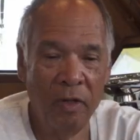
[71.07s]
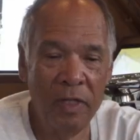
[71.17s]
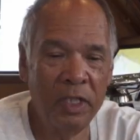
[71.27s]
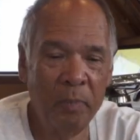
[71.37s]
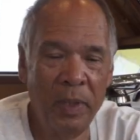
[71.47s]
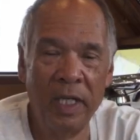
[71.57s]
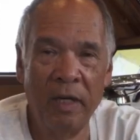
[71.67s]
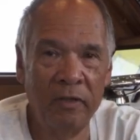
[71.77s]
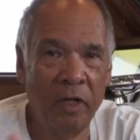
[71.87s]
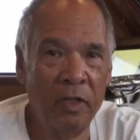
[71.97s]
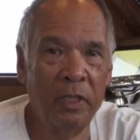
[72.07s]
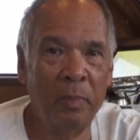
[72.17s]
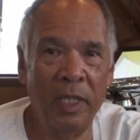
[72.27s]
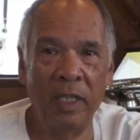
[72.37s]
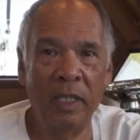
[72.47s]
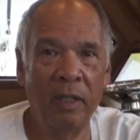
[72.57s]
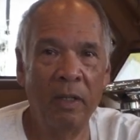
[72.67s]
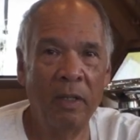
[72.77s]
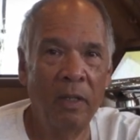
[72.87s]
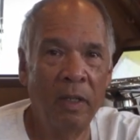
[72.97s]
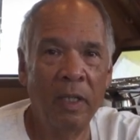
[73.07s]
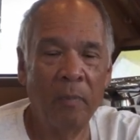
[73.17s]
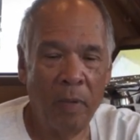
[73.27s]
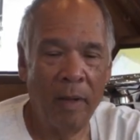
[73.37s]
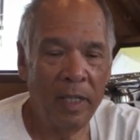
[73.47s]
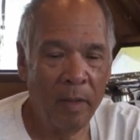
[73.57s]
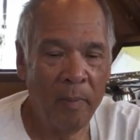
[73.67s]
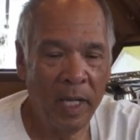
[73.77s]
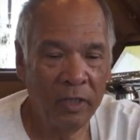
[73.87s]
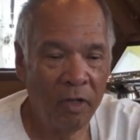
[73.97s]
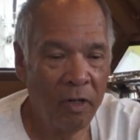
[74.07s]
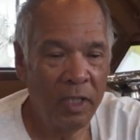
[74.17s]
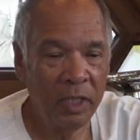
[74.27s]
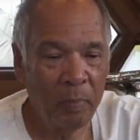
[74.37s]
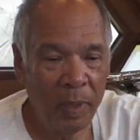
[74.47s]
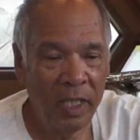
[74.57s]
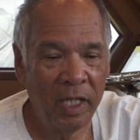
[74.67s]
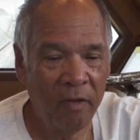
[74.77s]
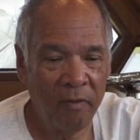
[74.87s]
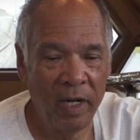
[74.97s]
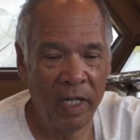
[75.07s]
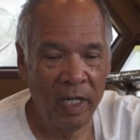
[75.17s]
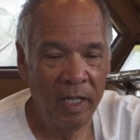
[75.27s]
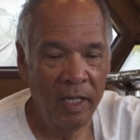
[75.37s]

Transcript: Orange and pink has always been probably the best. Orange, pink, and red.